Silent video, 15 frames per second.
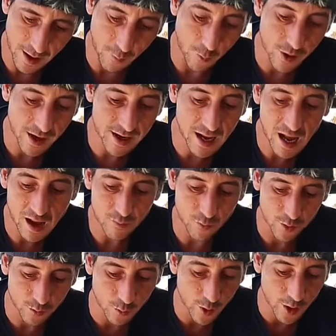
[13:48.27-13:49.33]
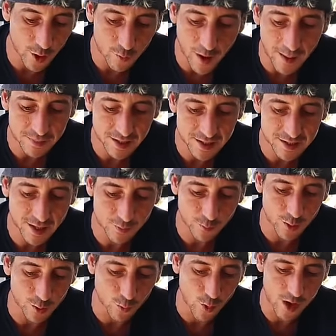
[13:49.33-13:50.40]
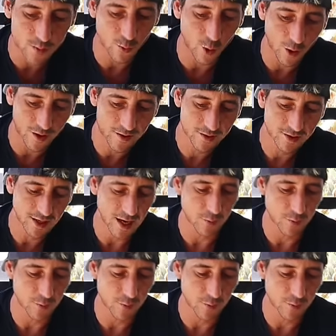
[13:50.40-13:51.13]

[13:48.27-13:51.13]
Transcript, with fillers: And we're gonna have we're gonna wrap this up with one more,